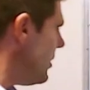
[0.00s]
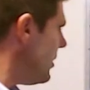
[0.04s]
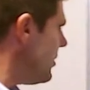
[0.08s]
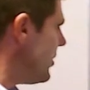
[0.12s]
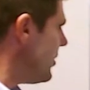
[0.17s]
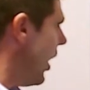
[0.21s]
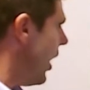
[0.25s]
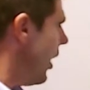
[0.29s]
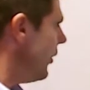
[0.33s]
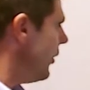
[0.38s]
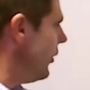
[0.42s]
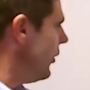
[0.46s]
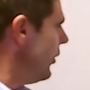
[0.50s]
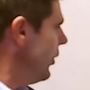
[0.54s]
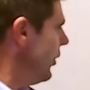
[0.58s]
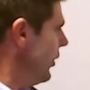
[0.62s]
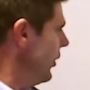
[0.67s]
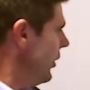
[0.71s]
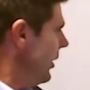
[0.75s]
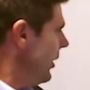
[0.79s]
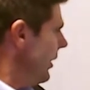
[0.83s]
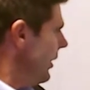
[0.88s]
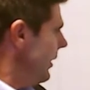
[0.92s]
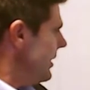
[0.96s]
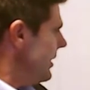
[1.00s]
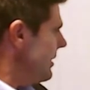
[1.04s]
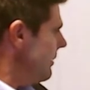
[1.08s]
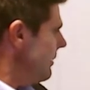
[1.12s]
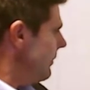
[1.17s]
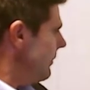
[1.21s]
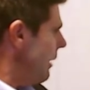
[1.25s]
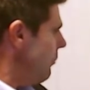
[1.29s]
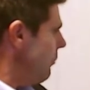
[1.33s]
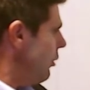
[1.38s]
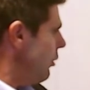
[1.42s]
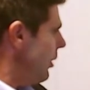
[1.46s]
So
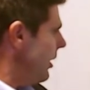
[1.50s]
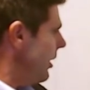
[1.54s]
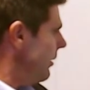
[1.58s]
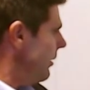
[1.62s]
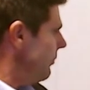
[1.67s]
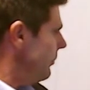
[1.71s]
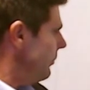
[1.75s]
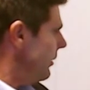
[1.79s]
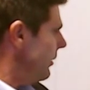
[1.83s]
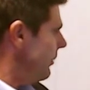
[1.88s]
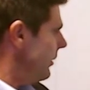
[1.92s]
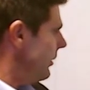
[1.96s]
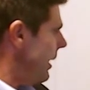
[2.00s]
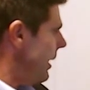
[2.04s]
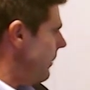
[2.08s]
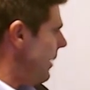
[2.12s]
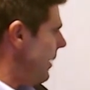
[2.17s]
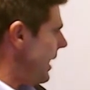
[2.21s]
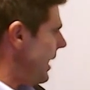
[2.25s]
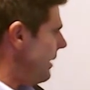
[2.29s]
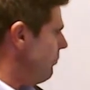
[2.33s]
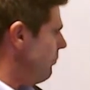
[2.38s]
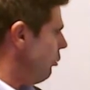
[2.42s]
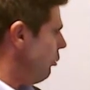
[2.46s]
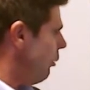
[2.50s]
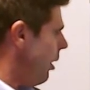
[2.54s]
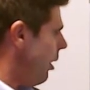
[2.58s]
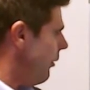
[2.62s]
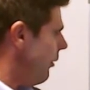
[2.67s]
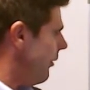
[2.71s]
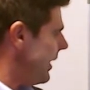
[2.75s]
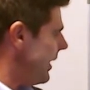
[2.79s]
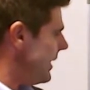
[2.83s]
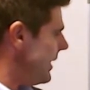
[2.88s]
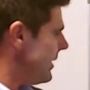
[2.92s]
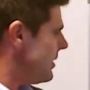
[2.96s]
their main
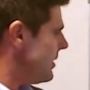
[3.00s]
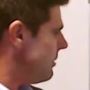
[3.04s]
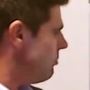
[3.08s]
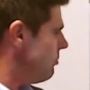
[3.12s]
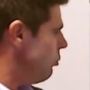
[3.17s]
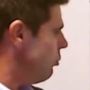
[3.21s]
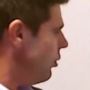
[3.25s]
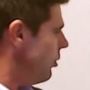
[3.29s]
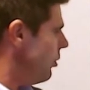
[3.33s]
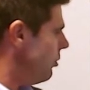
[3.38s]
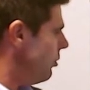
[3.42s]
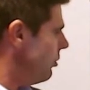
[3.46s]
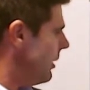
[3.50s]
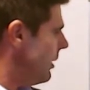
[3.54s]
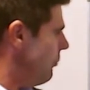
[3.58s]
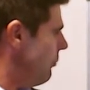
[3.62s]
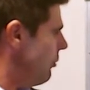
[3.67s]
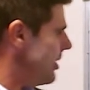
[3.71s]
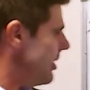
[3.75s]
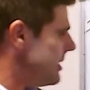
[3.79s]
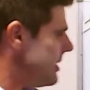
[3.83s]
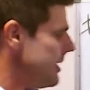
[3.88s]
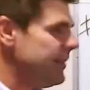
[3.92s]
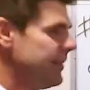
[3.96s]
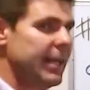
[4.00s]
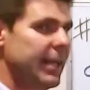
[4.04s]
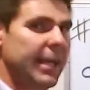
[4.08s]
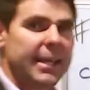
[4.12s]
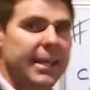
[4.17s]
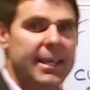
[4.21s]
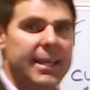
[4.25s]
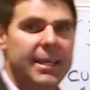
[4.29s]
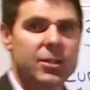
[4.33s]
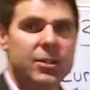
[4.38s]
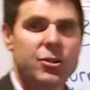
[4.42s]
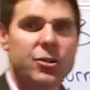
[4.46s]
priorities were they want to send their
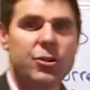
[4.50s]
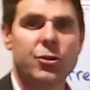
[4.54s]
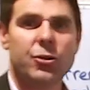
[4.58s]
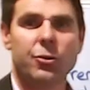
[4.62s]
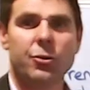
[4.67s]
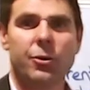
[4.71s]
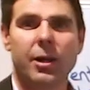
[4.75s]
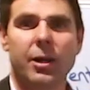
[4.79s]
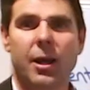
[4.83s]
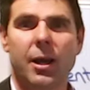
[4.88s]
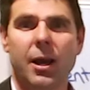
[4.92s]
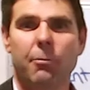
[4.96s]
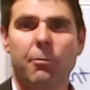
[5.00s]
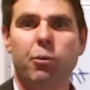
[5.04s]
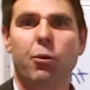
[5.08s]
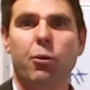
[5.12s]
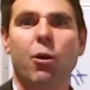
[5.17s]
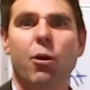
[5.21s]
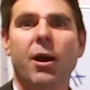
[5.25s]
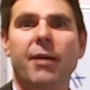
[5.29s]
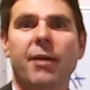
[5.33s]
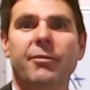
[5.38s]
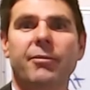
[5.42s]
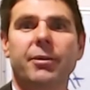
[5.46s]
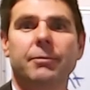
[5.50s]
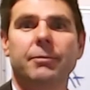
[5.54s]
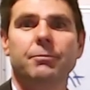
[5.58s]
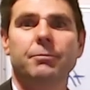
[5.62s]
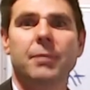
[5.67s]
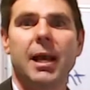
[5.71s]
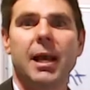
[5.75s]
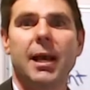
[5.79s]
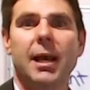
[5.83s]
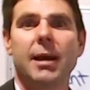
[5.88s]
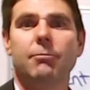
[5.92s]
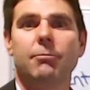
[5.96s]
kids to a private
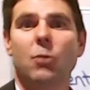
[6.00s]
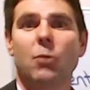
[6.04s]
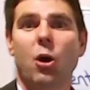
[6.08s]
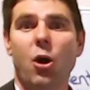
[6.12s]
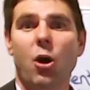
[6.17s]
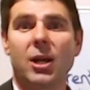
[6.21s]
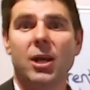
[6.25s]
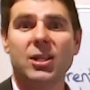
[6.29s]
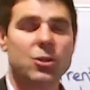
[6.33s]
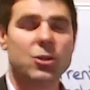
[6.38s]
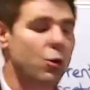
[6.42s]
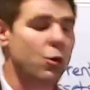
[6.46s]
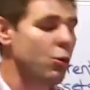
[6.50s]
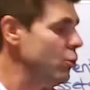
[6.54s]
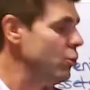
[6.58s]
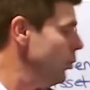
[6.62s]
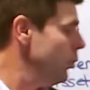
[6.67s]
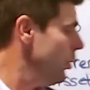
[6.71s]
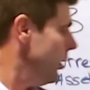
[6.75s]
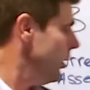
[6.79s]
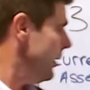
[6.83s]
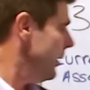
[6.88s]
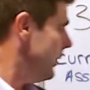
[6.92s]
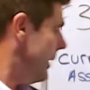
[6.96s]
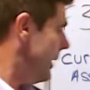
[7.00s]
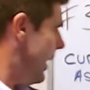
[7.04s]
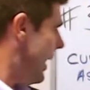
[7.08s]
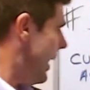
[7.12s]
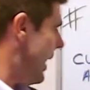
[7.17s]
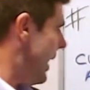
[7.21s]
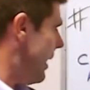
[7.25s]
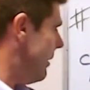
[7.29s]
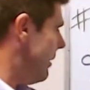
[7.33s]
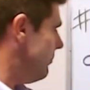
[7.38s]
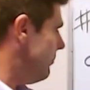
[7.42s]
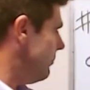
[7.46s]
high school.
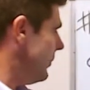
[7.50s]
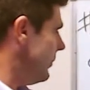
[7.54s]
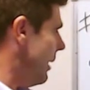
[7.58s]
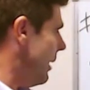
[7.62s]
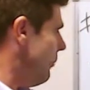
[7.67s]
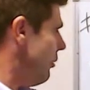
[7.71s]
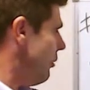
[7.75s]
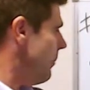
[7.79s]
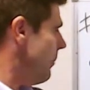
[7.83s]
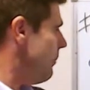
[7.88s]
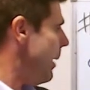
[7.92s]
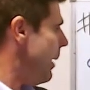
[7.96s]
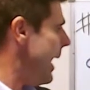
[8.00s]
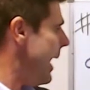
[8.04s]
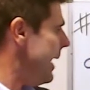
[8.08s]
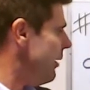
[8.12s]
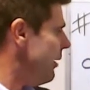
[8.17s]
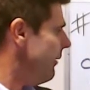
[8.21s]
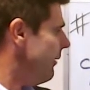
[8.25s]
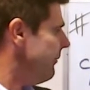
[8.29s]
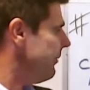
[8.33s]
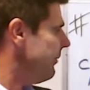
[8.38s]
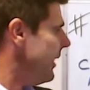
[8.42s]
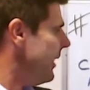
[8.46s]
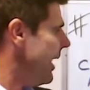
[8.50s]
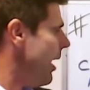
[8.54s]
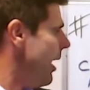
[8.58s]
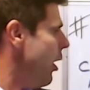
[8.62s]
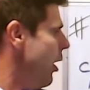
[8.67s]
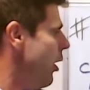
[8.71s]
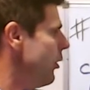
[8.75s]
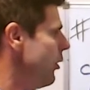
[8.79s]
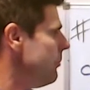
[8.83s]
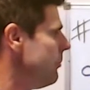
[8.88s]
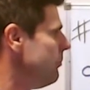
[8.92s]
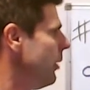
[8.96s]
They want to pay off their
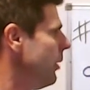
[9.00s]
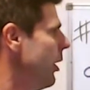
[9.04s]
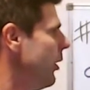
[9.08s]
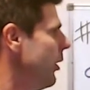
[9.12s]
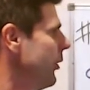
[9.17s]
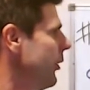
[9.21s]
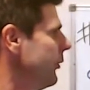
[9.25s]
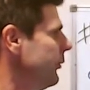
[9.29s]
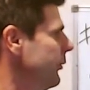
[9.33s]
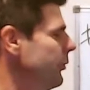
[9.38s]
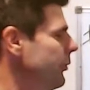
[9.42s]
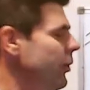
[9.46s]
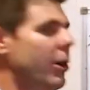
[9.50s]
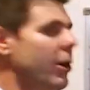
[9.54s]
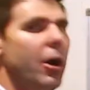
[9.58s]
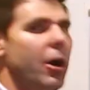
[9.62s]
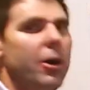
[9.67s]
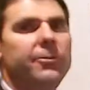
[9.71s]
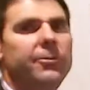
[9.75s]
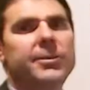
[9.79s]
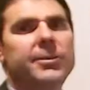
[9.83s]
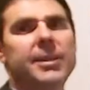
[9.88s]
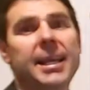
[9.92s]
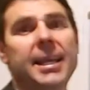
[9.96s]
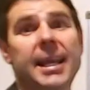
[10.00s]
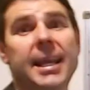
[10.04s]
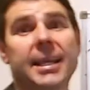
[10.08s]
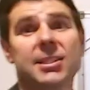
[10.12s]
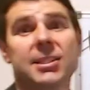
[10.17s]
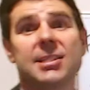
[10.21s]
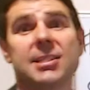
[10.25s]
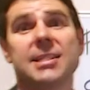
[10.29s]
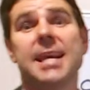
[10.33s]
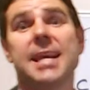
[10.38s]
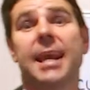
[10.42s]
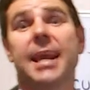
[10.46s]
home loan over the
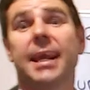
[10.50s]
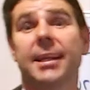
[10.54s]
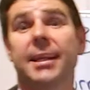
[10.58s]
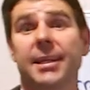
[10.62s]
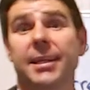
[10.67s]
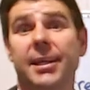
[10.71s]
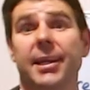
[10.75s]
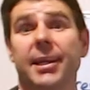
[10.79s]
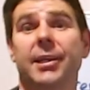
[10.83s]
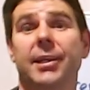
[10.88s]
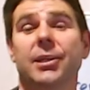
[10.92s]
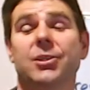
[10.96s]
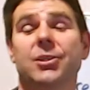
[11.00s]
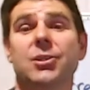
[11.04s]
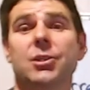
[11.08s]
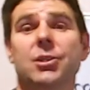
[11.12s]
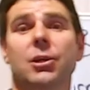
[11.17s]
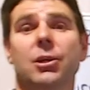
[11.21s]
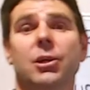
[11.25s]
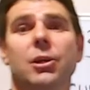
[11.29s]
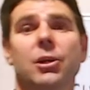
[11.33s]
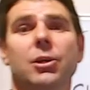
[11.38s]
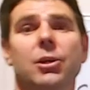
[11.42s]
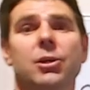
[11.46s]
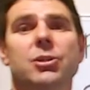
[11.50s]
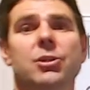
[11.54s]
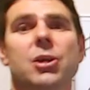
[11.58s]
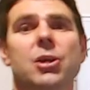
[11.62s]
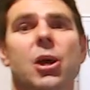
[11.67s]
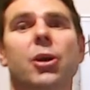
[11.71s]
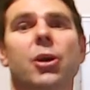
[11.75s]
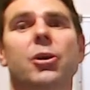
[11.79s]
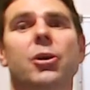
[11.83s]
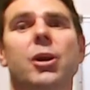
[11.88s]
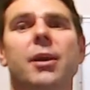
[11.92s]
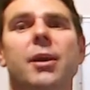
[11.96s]
next 10 years.
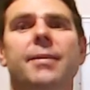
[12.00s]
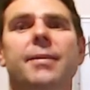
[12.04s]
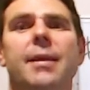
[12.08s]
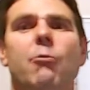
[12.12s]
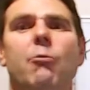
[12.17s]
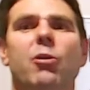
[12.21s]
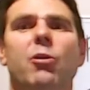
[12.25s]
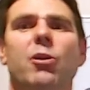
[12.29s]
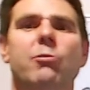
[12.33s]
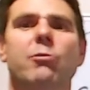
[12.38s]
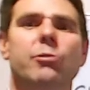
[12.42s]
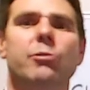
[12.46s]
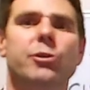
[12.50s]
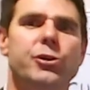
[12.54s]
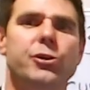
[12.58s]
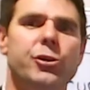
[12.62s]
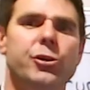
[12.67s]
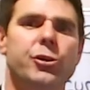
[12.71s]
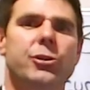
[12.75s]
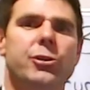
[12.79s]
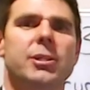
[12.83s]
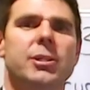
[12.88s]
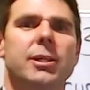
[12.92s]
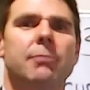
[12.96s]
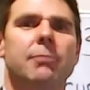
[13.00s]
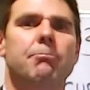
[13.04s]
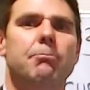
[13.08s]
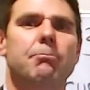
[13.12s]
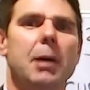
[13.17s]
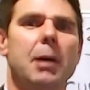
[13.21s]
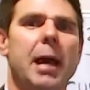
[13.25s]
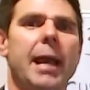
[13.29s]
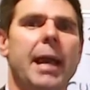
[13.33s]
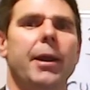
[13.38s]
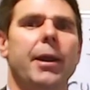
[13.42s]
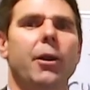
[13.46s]
So they want to reduce it,
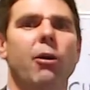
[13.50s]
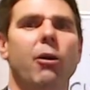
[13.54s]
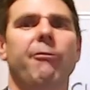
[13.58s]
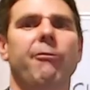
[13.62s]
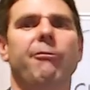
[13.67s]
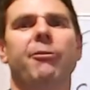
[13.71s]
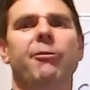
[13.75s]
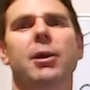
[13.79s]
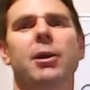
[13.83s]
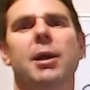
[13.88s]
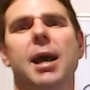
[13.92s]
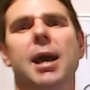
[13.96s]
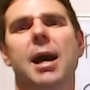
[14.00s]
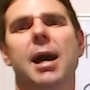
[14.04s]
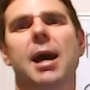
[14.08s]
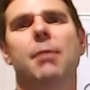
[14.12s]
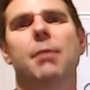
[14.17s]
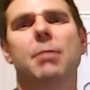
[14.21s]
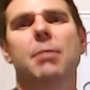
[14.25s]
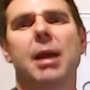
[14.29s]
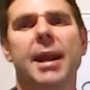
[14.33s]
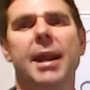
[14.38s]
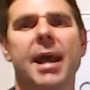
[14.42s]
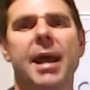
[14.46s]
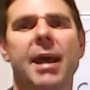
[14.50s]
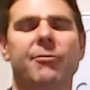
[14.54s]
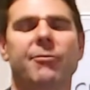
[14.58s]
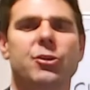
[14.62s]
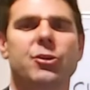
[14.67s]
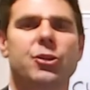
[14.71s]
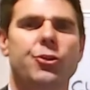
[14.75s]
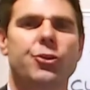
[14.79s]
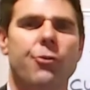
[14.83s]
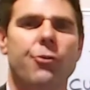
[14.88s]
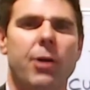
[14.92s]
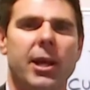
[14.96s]
pay it off, and have a
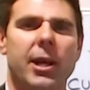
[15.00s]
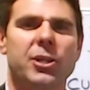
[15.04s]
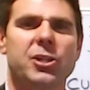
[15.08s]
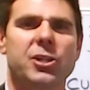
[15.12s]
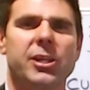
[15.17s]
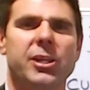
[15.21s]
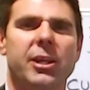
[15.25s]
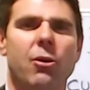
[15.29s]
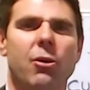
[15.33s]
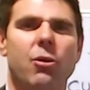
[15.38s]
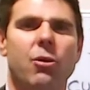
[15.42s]
strategy